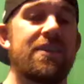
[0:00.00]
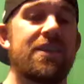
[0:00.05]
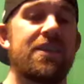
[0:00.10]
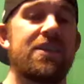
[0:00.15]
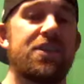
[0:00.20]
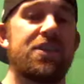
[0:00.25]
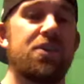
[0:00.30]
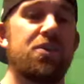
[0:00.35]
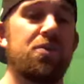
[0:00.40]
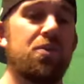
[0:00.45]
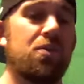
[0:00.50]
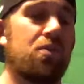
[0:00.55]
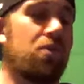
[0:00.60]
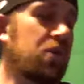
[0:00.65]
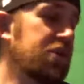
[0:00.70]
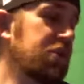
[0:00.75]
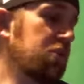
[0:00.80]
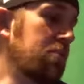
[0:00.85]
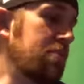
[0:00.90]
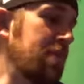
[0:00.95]
Did you? Were
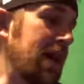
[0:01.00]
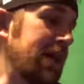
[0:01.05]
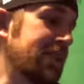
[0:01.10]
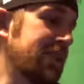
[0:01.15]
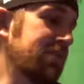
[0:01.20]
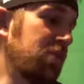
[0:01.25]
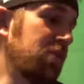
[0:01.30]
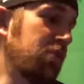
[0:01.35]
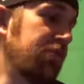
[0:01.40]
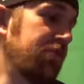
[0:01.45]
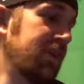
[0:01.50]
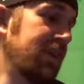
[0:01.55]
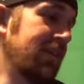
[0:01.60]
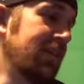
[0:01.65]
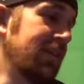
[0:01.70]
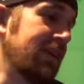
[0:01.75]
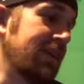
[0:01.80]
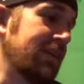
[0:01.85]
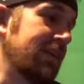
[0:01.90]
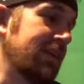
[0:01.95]
you a basketball fan,
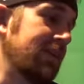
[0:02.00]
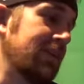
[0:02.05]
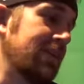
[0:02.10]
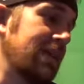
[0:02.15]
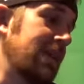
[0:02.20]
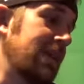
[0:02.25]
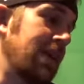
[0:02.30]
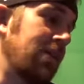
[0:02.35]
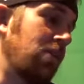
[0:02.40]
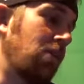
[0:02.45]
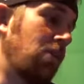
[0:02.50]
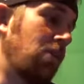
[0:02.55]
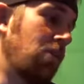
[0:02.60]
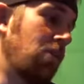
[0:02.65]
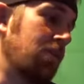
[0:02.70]
like at all?